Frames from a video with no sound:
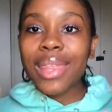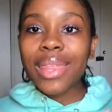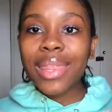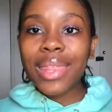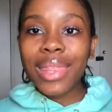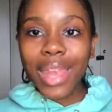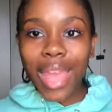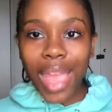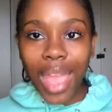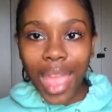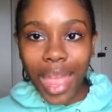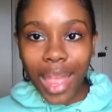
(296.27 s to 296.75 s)

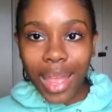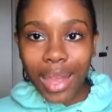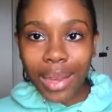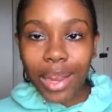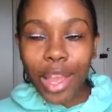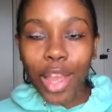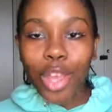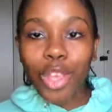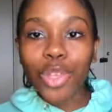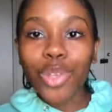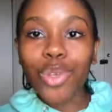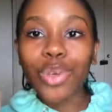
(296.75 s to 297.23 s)
then
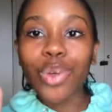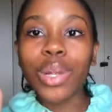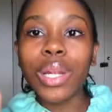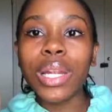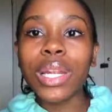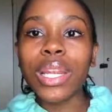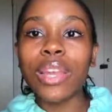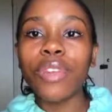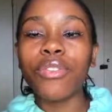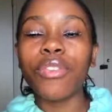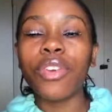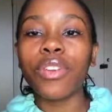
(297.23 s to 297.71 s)
you
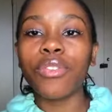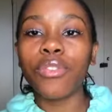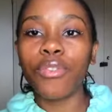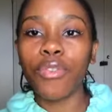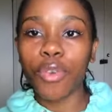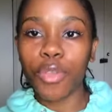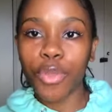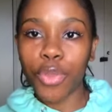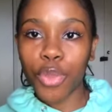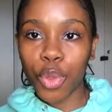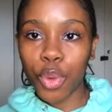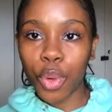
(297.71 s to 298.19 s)
leave it
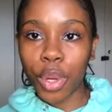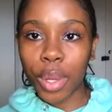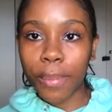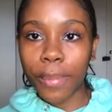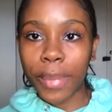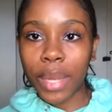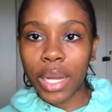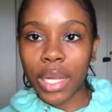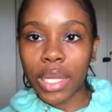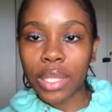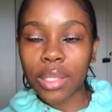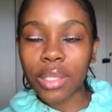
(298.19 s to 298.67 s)
for 3
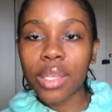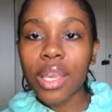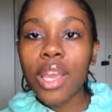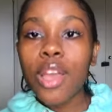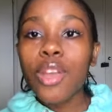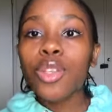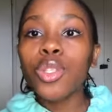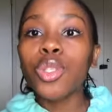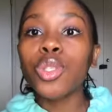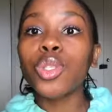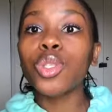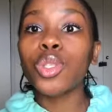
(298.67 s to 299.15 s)
minutes.
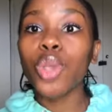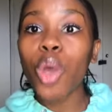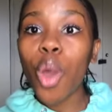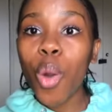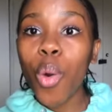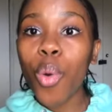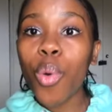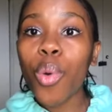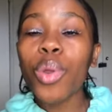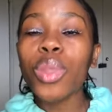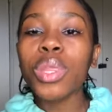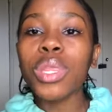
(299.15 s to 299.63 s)

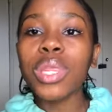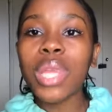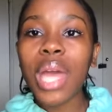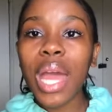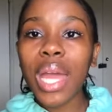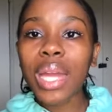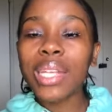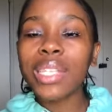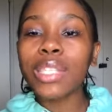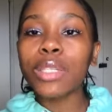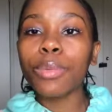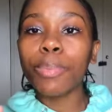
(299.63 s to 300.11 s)
So
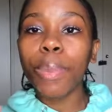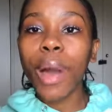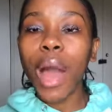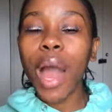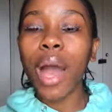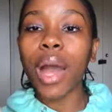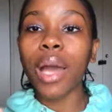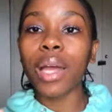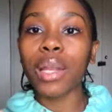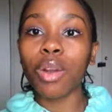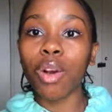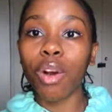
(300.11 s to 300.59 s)
that is
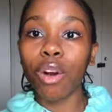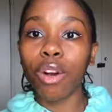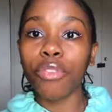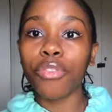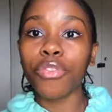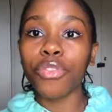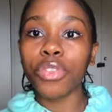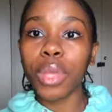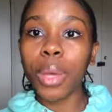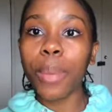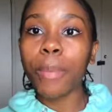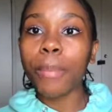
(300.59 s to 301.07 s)
part of
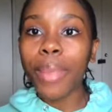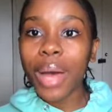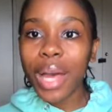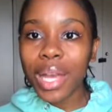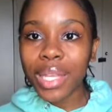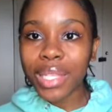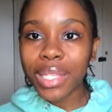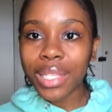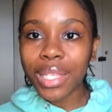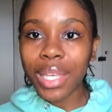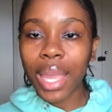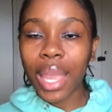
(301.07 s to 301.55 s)
the
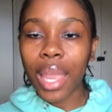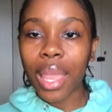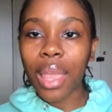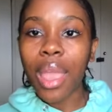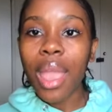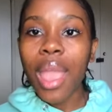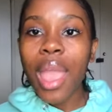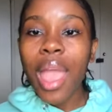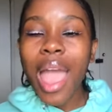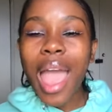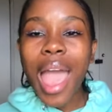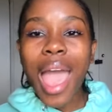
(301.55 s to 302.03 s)
masking,
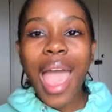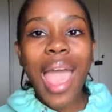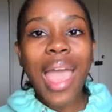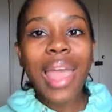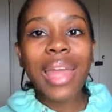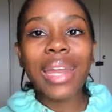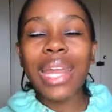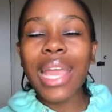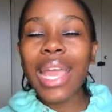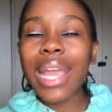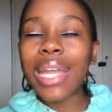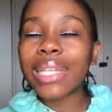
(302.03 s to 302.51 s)

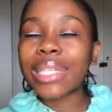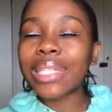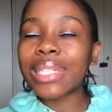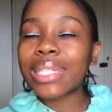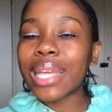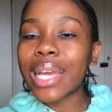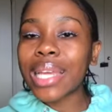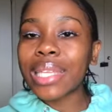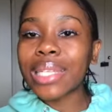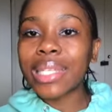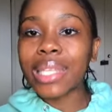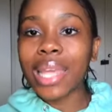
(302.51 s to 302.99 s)
and it
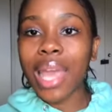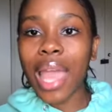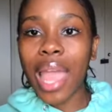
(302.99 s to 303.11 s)
does the